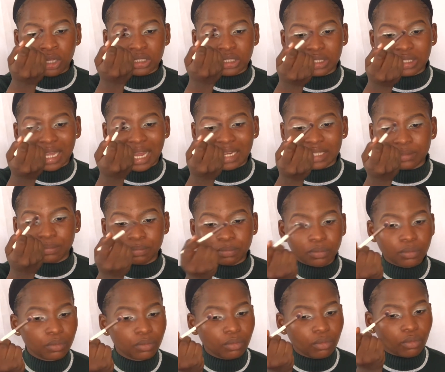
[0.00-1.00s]
than
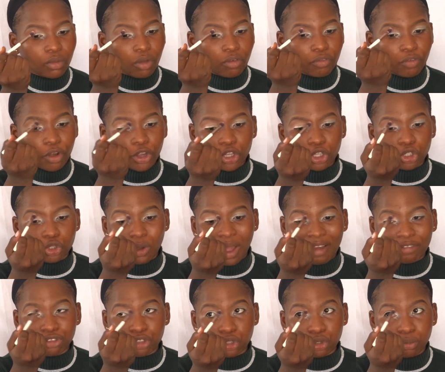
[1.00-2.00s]
for you to
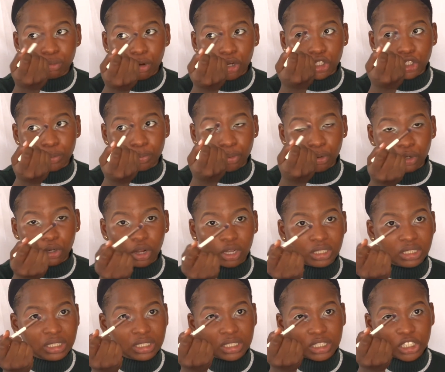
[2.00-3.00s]
have too much product
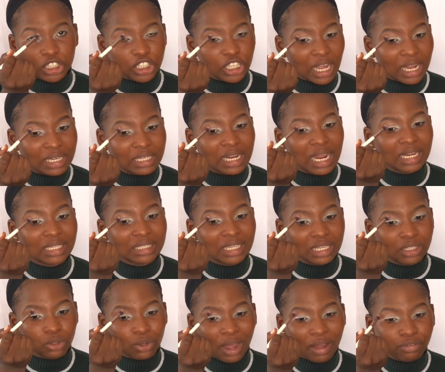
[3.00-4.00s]
initially and then
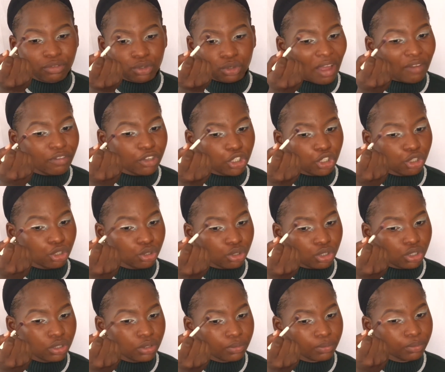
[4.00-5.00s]
you have to have issues
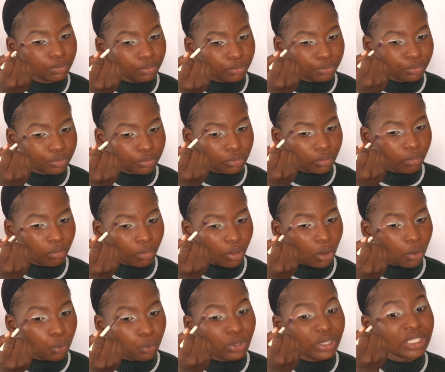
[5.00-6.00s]

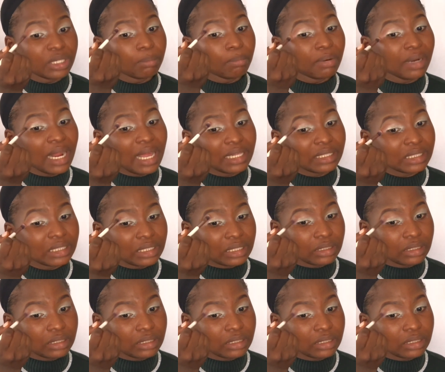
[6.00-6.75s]
with the blending.